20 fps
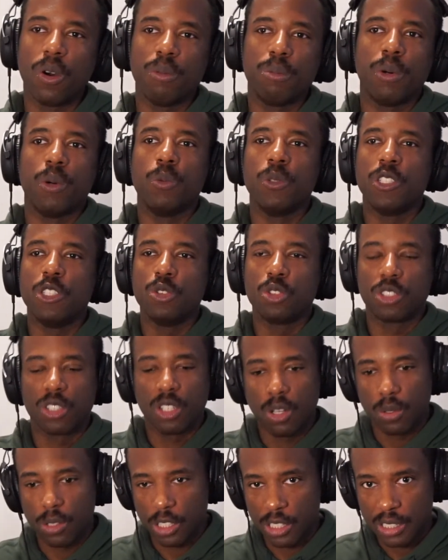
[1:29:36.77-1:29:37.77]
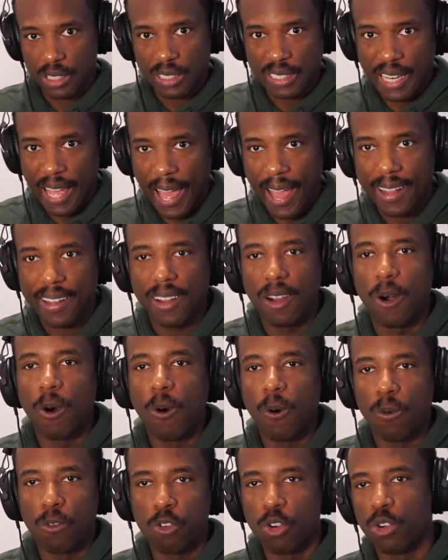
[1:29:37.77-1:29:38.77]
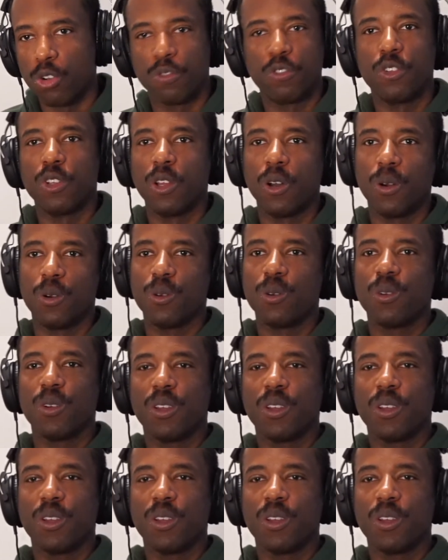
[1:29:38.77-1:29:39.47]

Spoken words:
but we used to go to Stack Overflow.